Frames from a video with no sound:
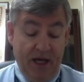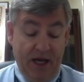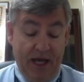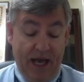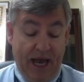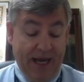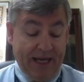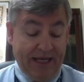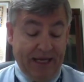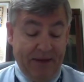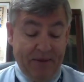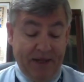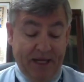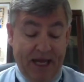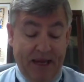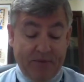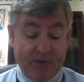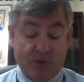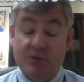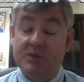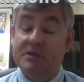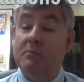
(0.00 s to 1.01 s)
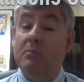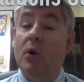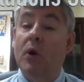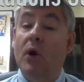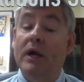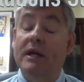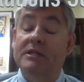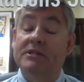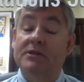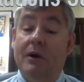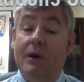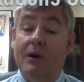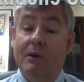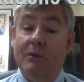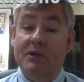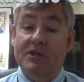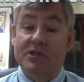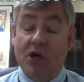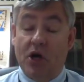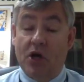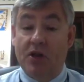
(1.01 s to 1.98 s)
Academic Games was Amoy. So I want to
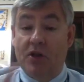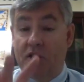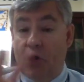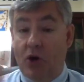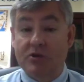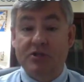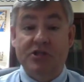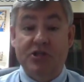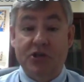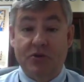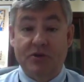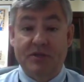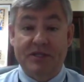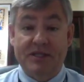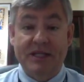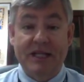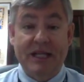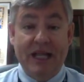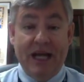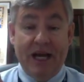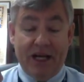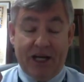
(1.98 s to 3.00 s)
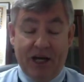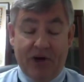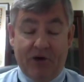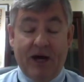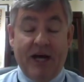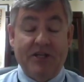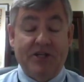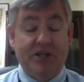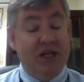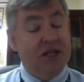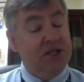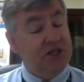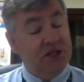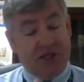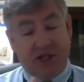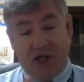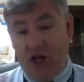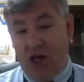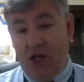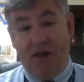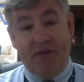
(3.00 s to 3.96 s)
wish all of those students congratulations
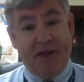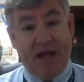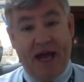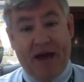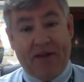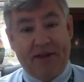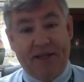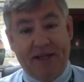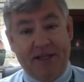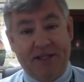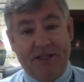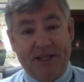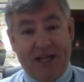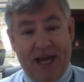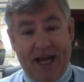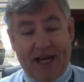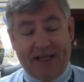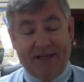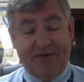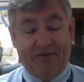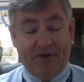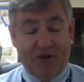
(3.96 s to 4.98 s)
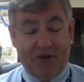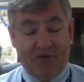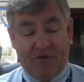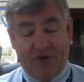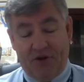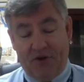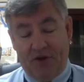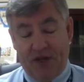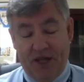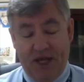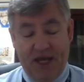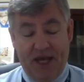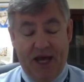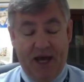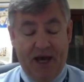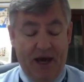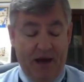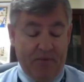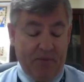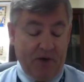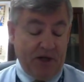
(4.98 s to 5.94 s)
and all of the athletes and act for the for the
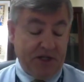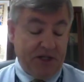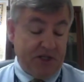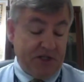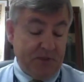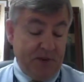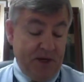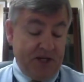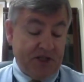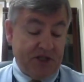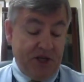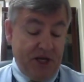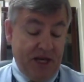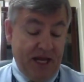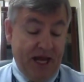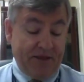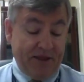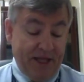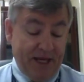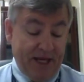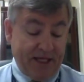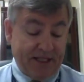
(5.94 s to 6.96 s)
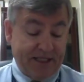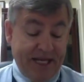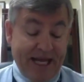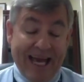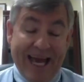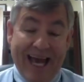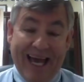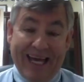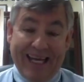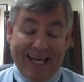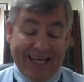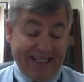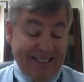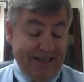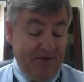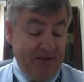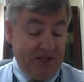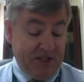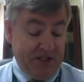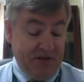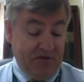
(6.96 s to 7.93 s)
uh, participation in athletics and
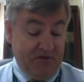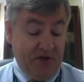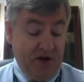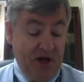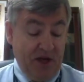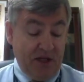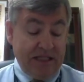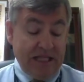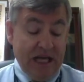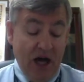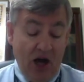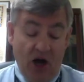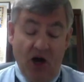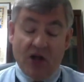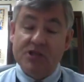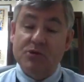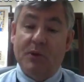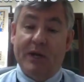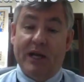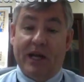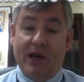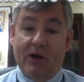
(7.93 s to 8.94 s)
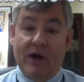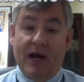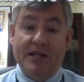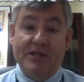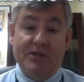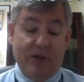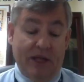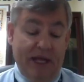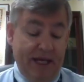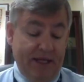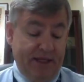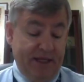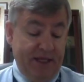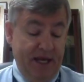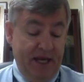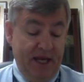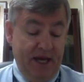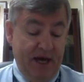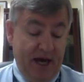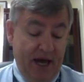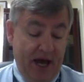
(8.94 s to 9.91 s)
activities in the fall. Also want to congratulate
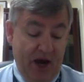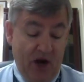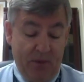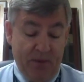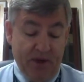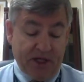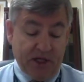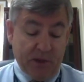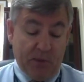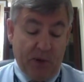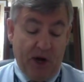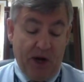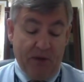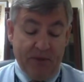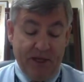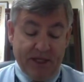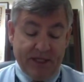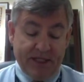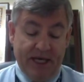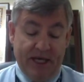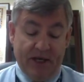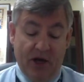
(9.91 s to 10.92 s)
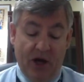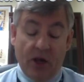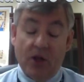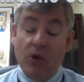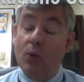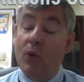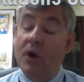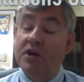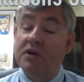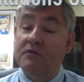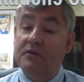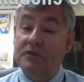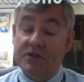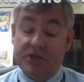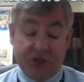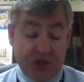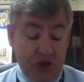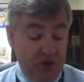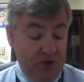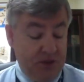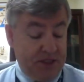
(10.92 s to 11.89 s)
the uh, Arabic department and all the wonderful
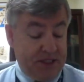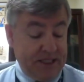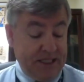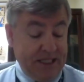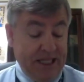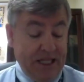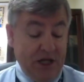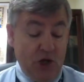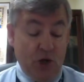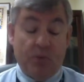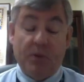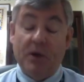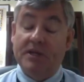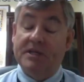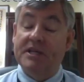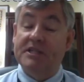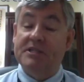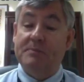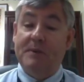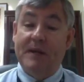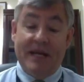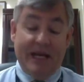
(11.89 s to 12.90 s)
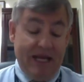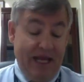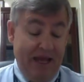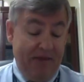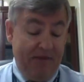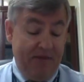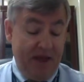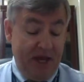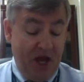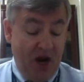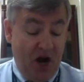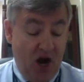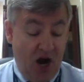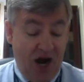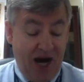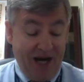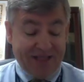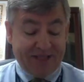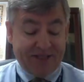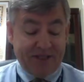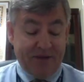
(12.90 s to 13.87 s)
students who participated in the
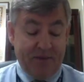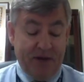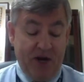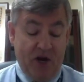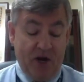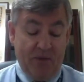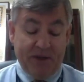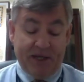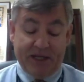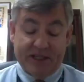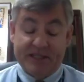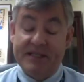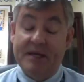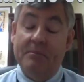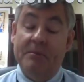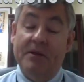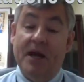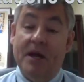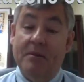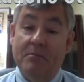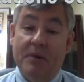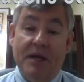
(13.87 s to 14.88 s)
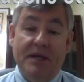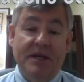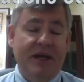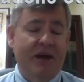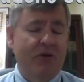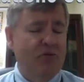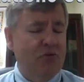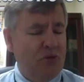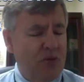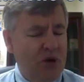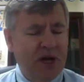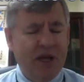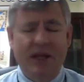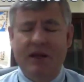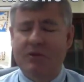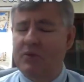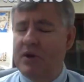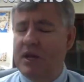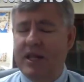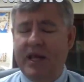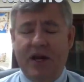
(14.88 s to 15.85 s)
awesome Arabic Assembly on Monday. Really,
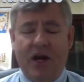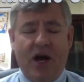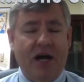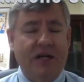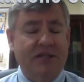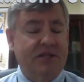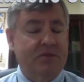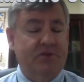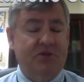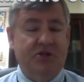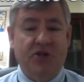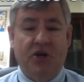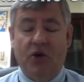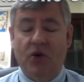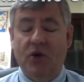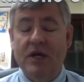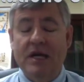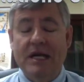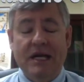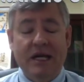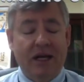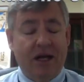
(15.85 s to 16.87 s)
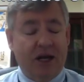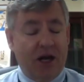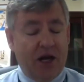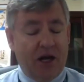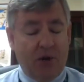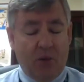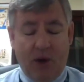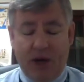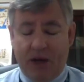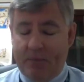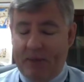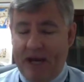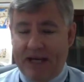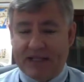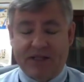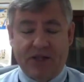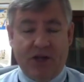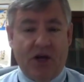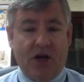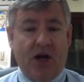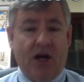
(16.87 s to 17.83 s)
really an awesome show. I want to
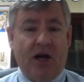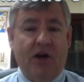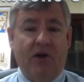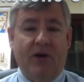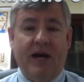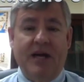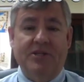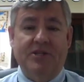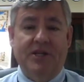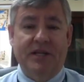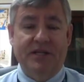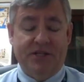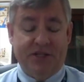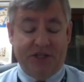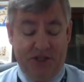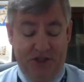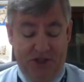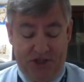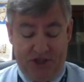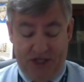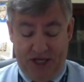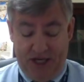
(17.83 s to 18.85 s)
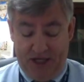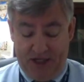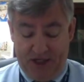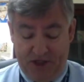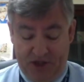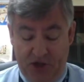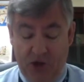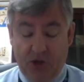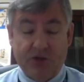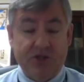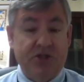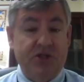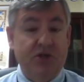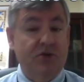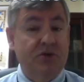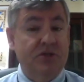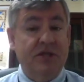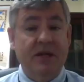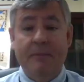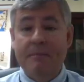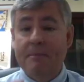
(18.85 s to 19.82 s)
pass along our congratulations uh, to those
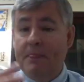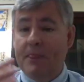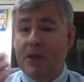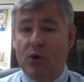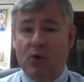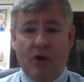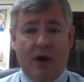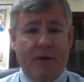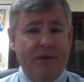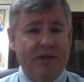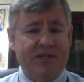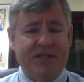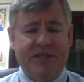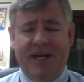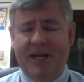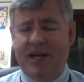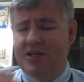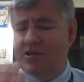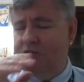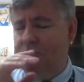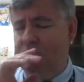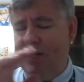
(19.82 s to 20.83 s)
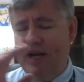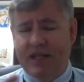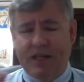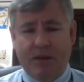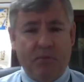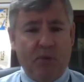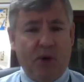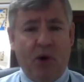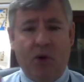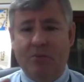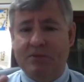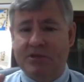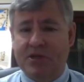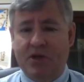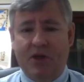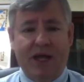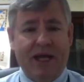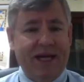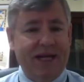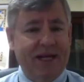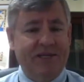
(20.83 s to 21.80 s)
students who were on the stage reading the poems and
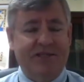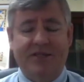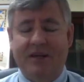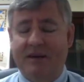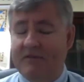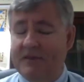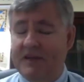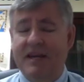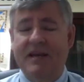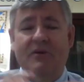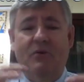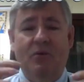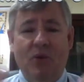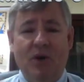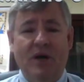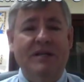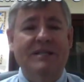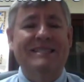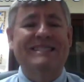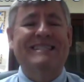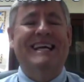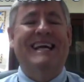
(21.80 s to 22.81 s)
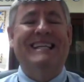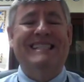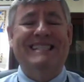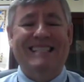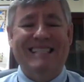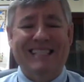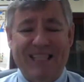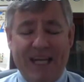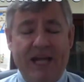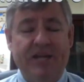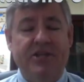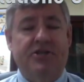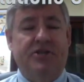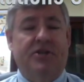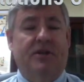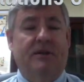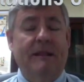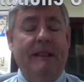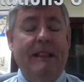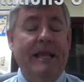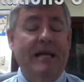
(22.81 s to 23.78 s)
all that kind of stuff. It was
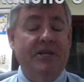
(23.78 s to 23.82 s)
sensational.